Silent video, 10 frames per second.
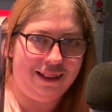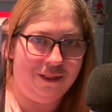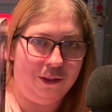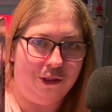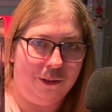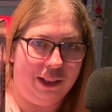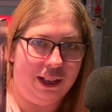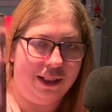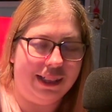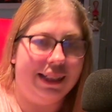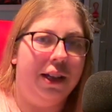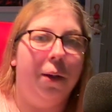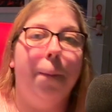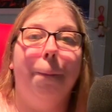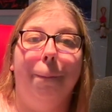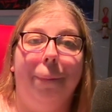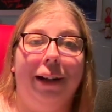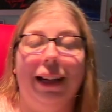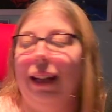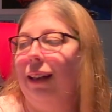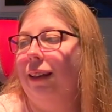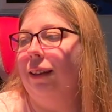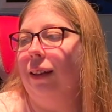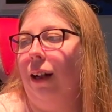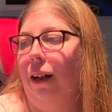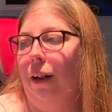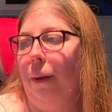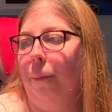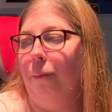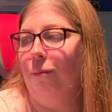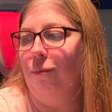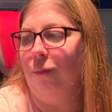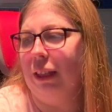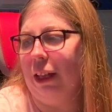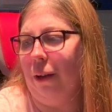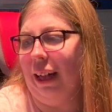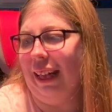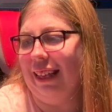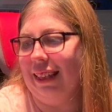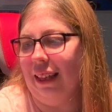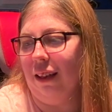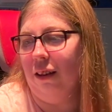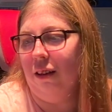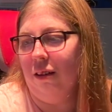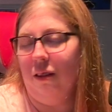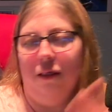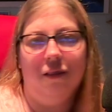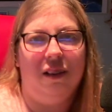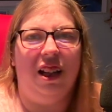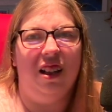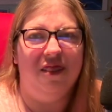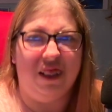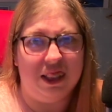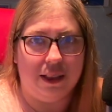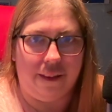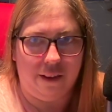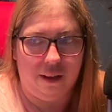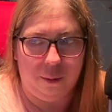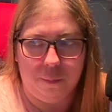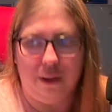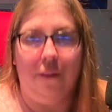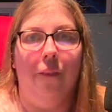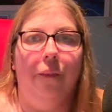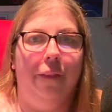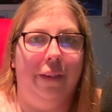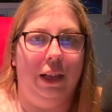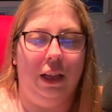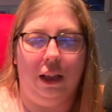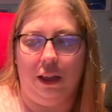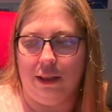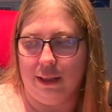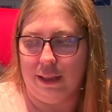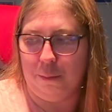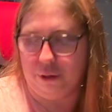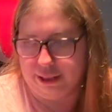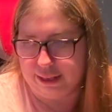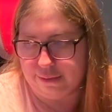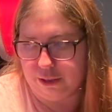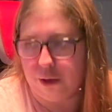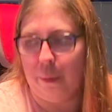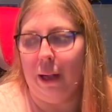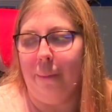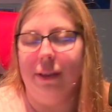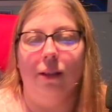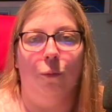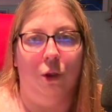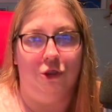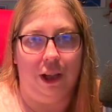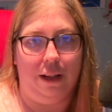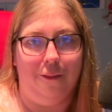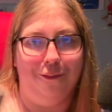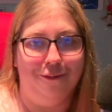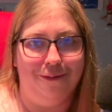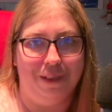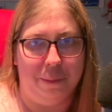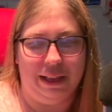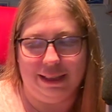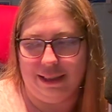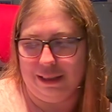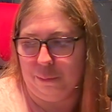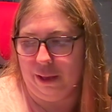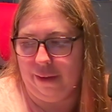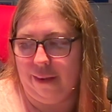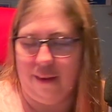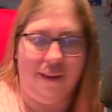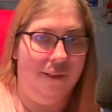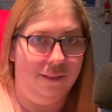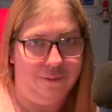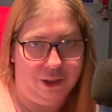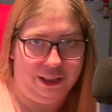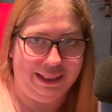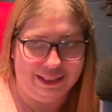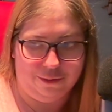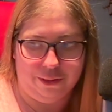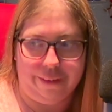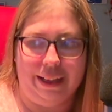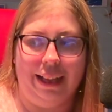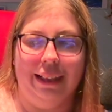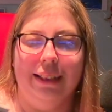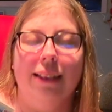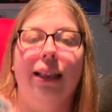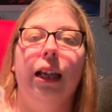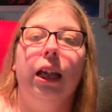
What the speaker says: which are really hard to see. But, so I guess it kind of fits the theme of the Disney Princess Funko Pops, which have the bases with various different things.